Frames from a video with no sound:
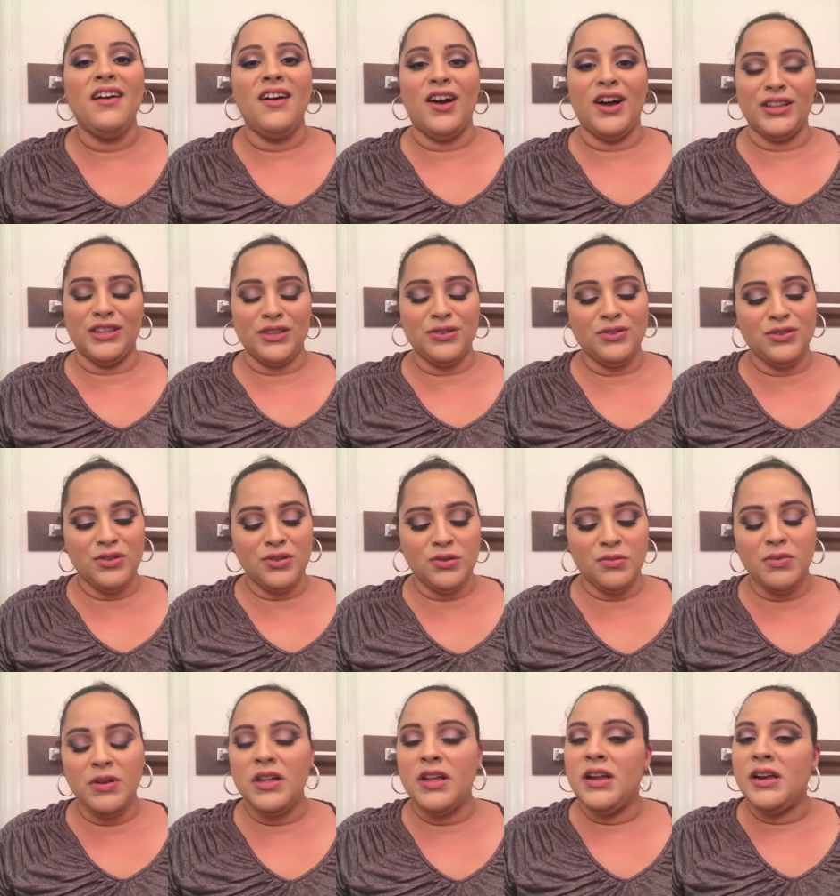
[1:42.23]
on
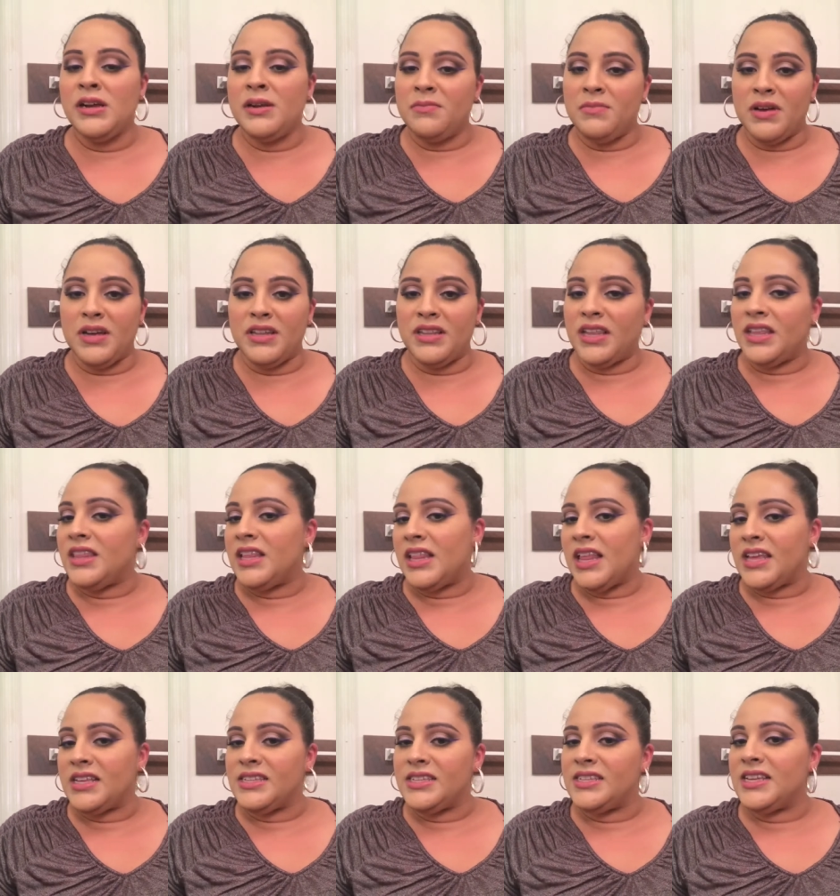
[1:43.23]
YouTube. But
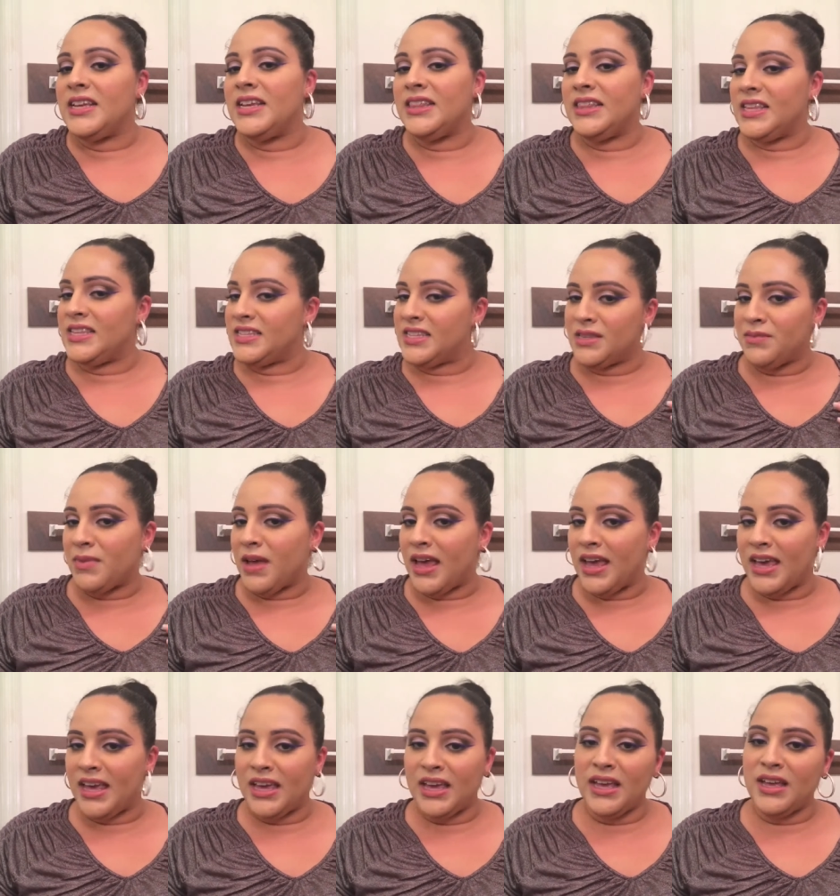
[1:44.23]
nonetheless, this is
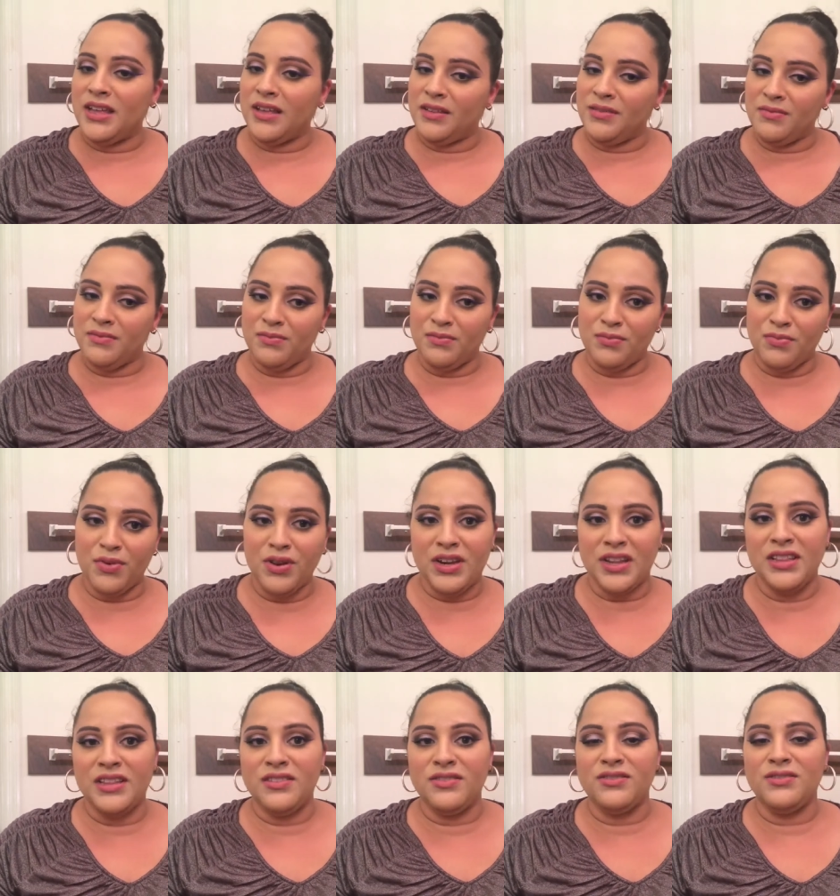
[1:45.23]
my pretty
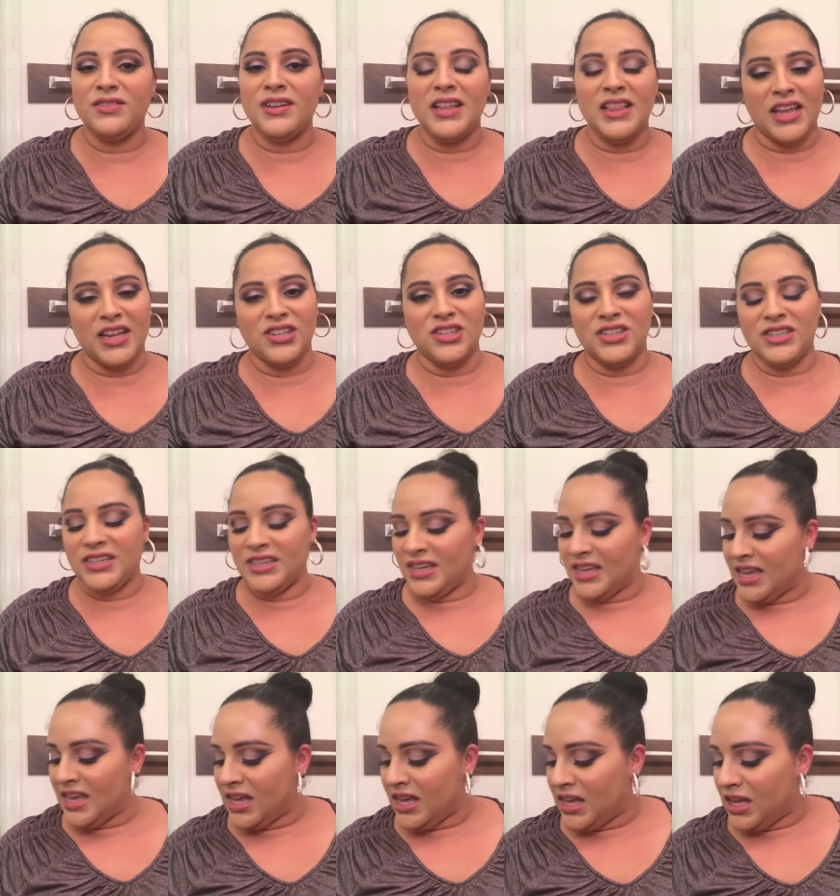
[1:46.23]
little collection.
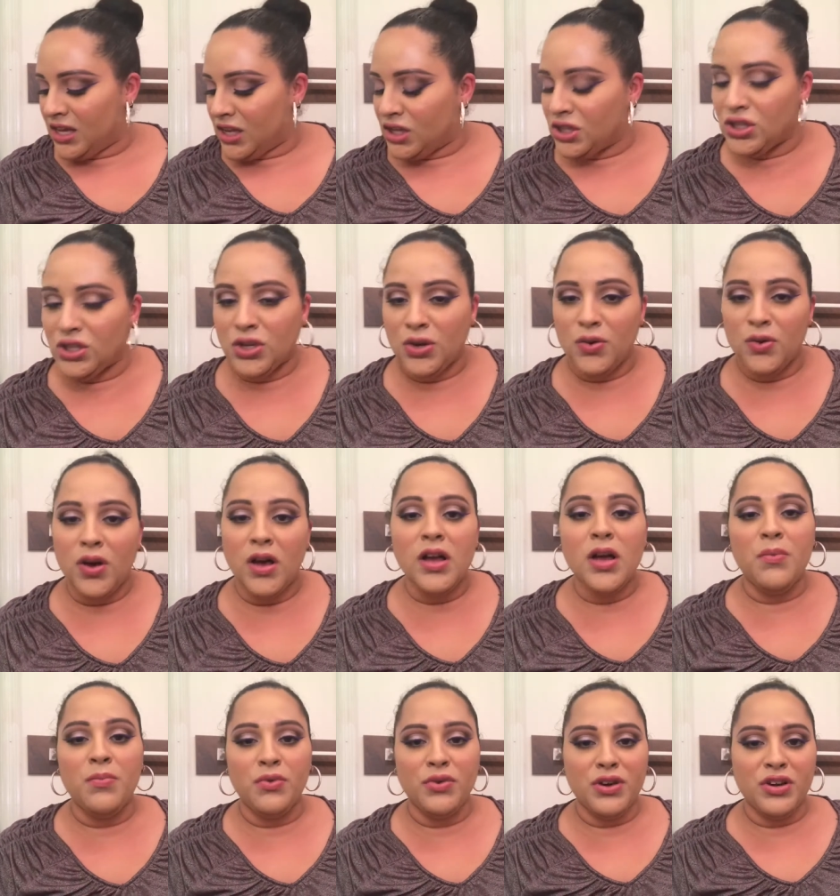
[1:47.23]
So a
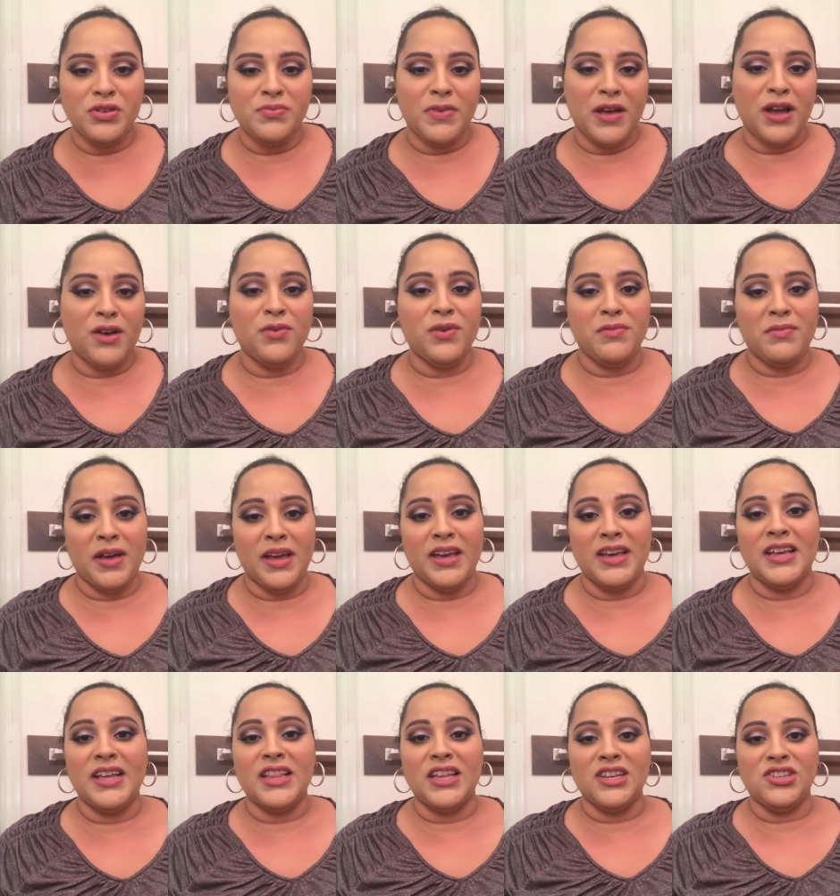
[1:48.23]
couple years back when my
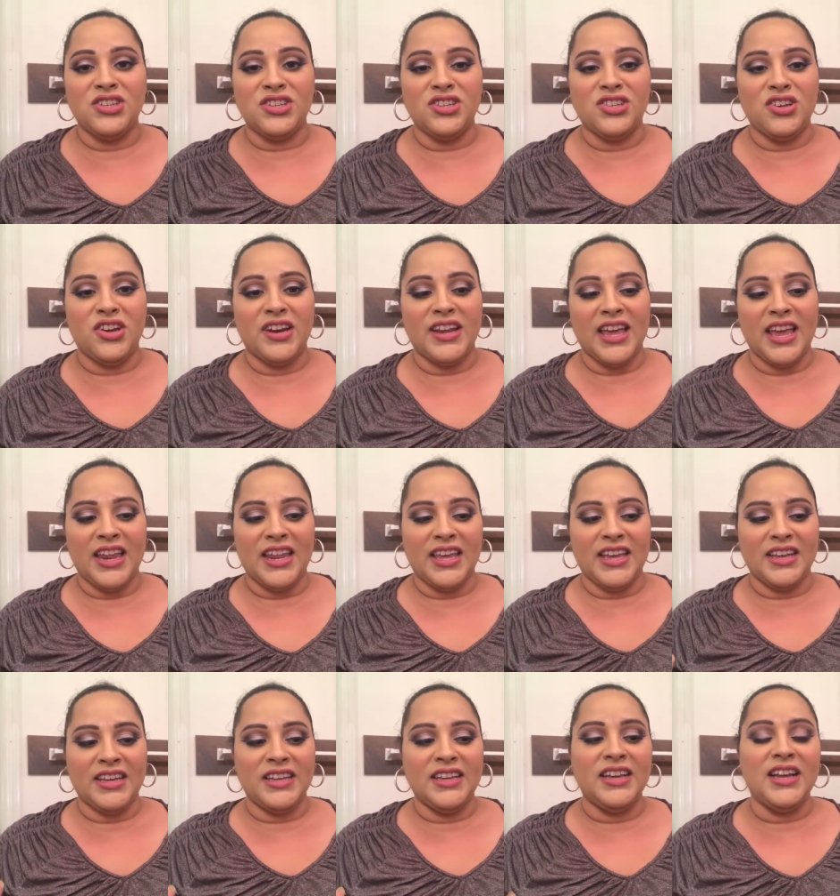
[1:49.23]
collection started
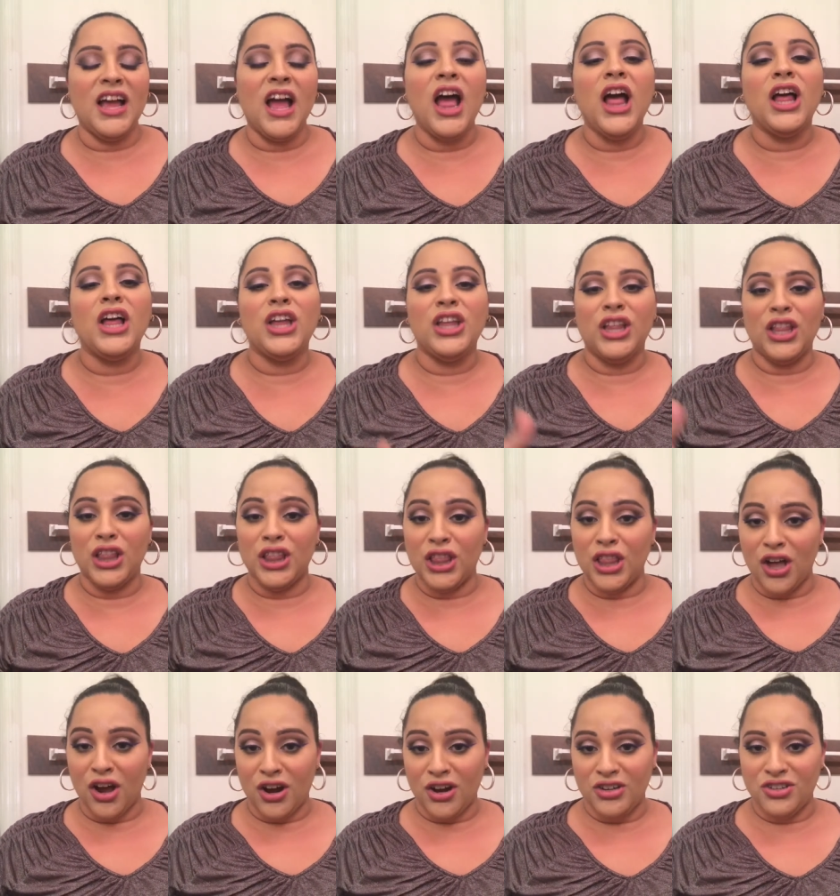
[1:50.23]
getting
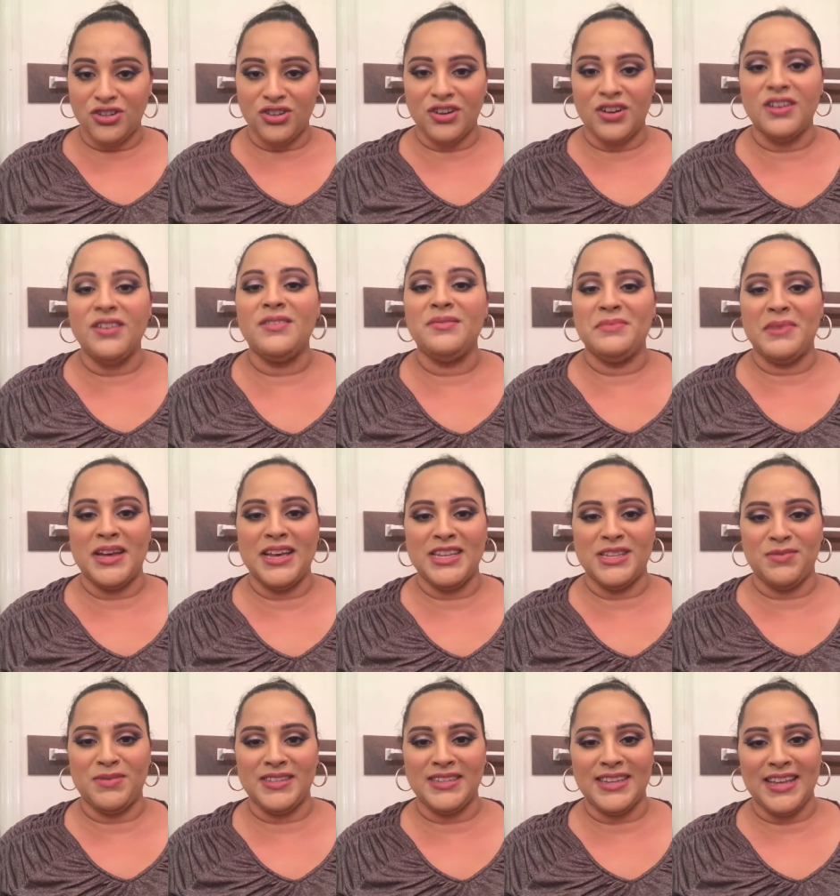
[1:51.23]
larger, my
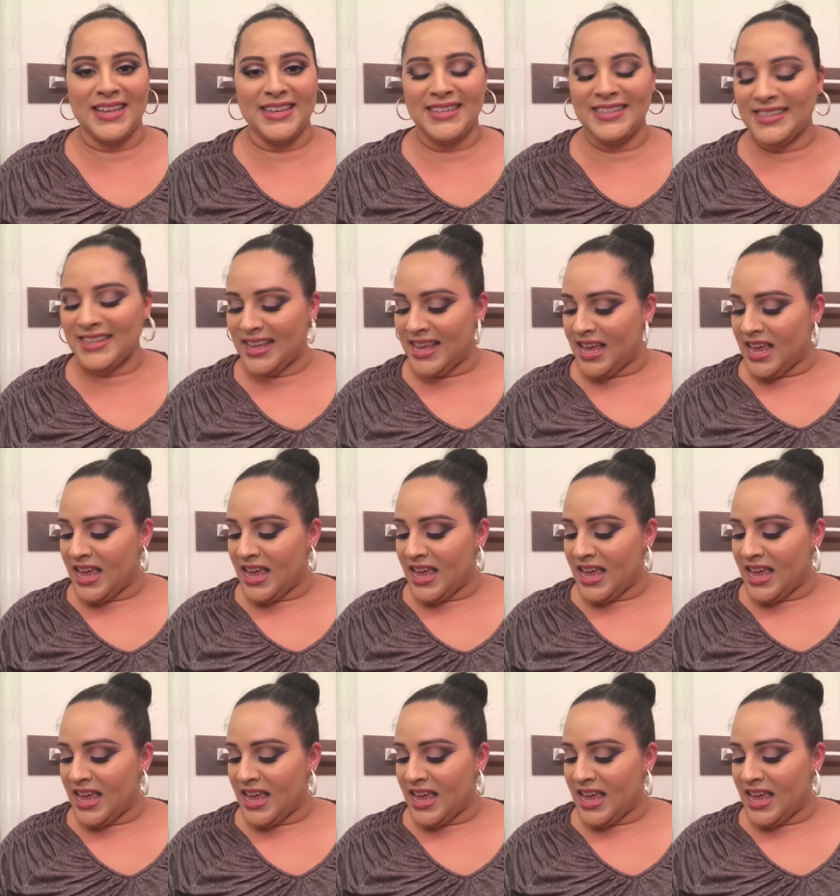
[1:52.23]
husband says,